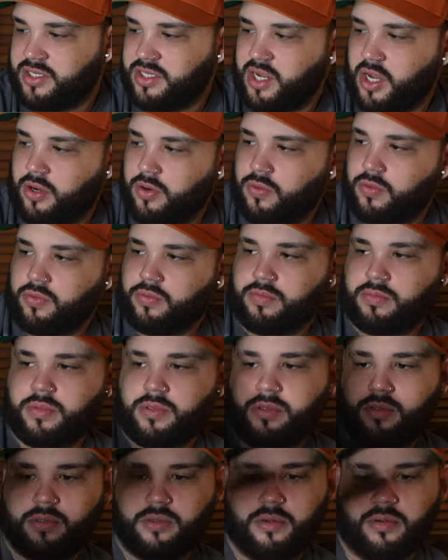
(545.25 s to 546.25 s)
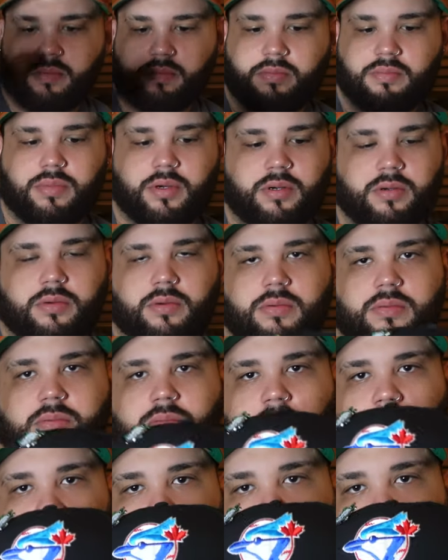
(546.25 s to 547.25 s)
Dome. Boom.
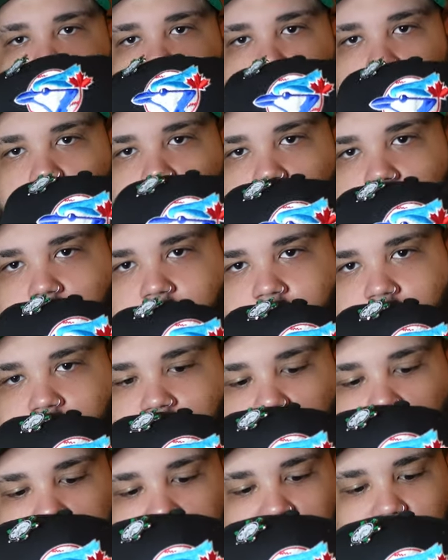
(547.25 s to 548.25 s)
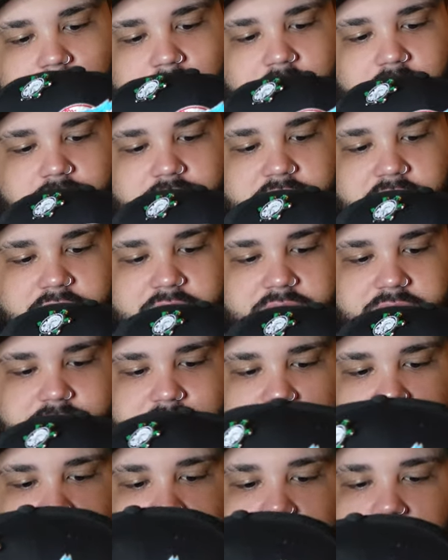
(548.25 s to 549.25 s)
Toronto Blue Jays.